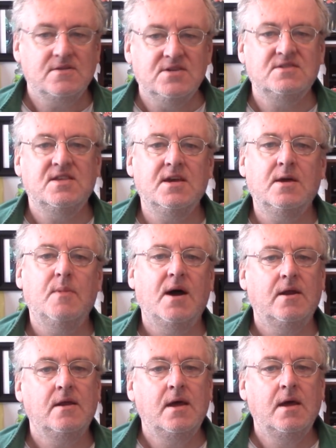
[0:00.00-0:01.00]
Just think about
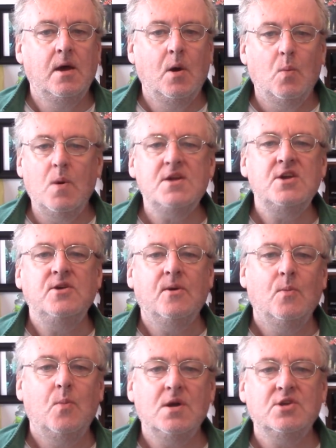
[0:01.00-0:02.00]
it. What can you?
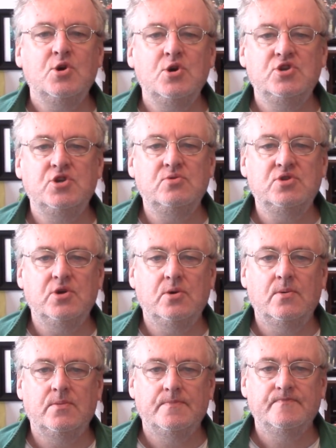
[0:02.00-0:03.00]
What could you
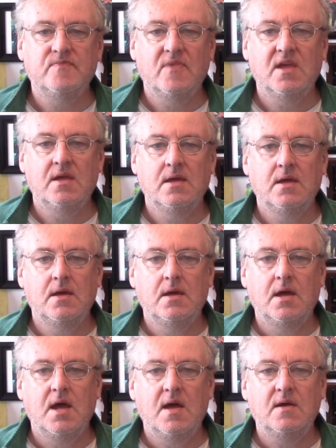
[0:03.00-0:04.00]
do?
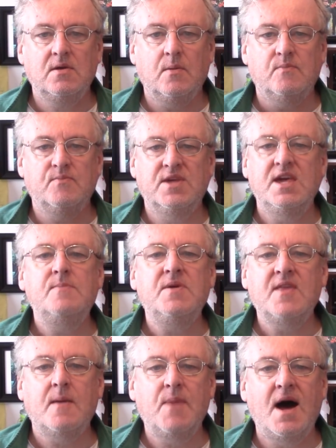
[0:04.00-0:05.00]
You know, keeping
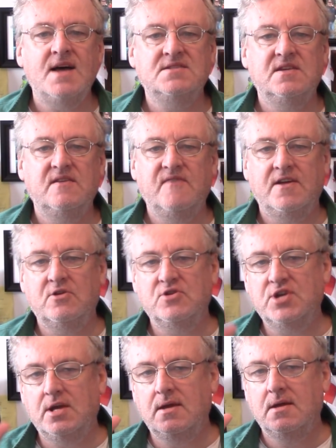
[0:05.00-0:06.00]
that positive
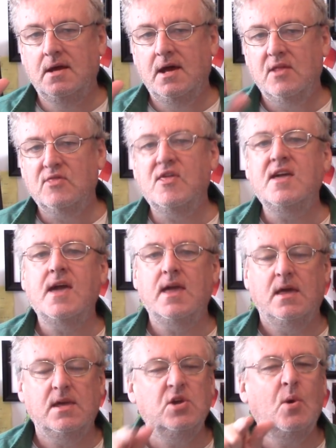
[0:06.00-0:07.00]
energy, thinking,
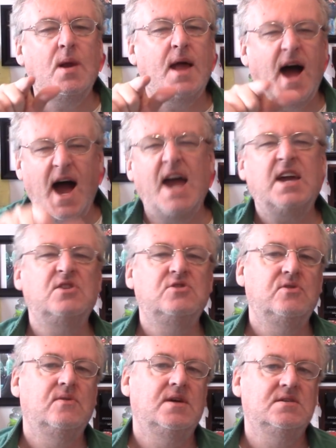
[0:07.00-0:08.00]
you know what, I can
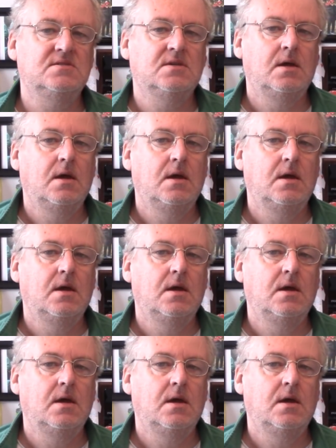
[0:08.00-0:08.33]
do this.